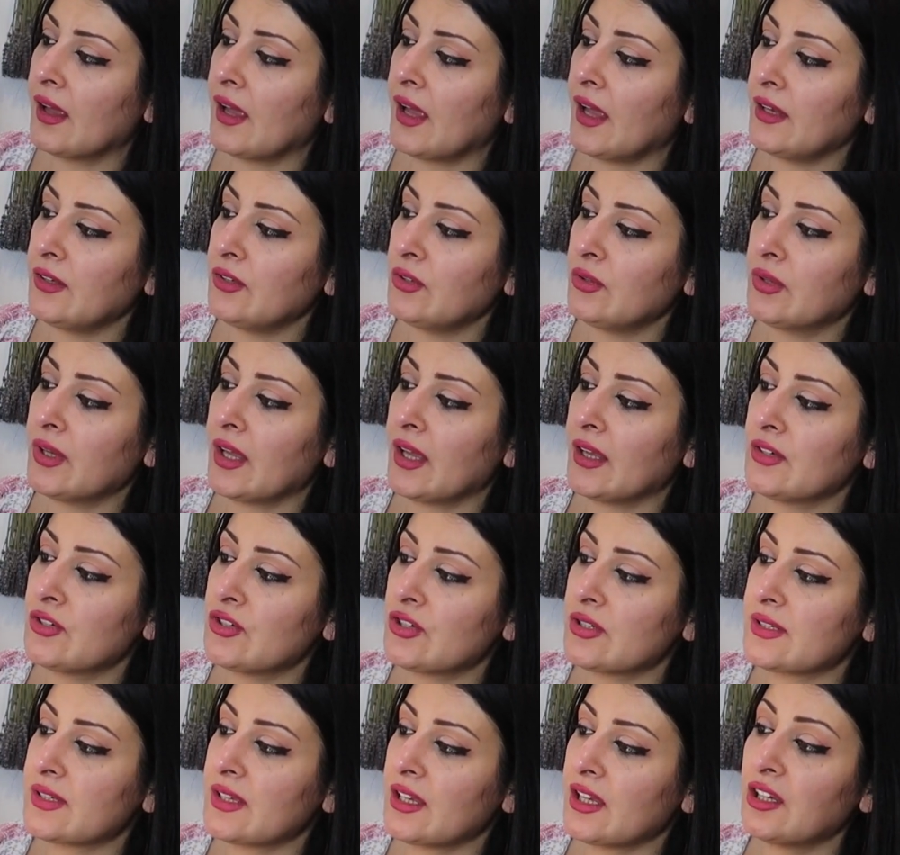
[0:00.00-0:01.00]
and you can
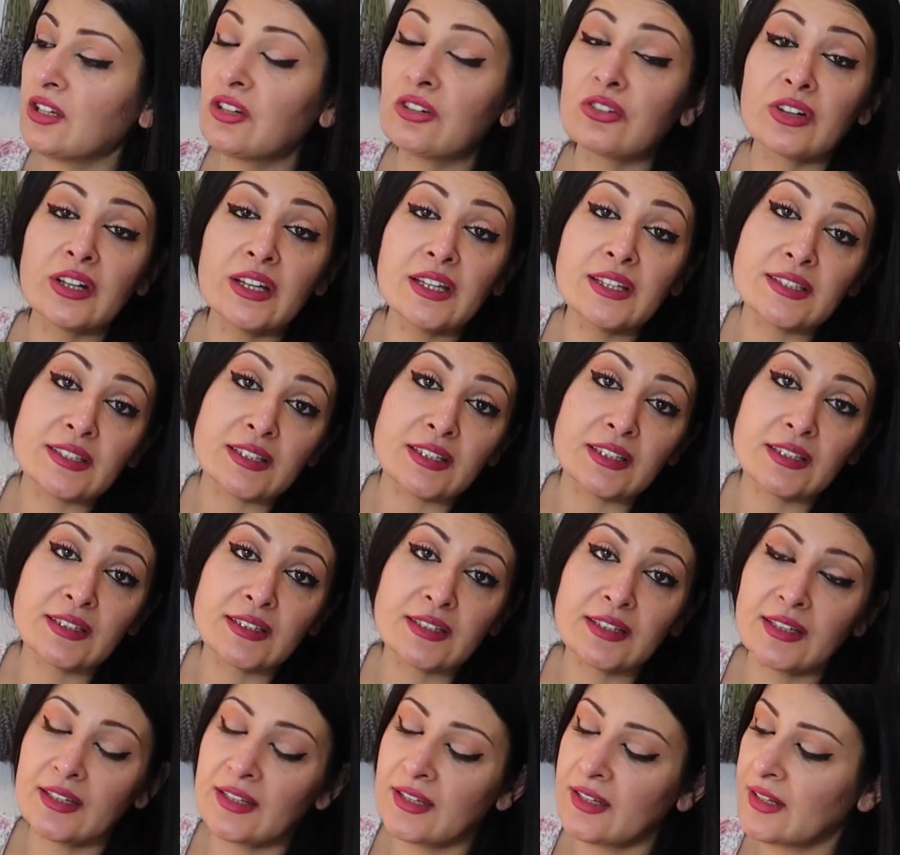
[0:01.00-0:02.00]
just increase
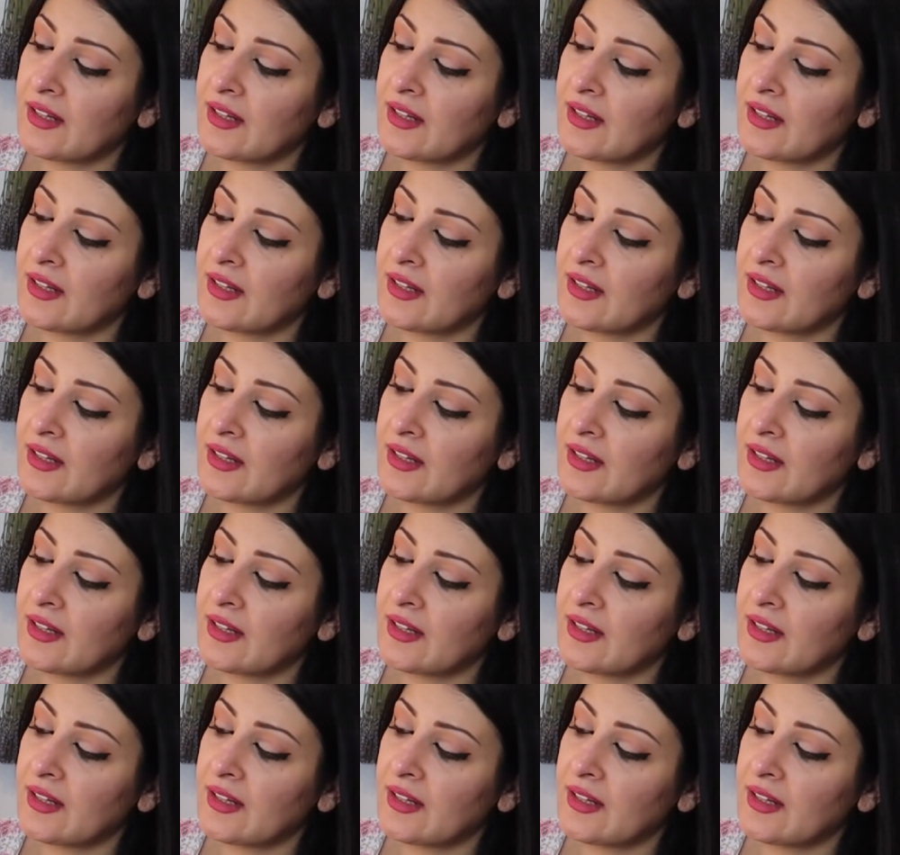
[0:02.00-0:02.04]
it.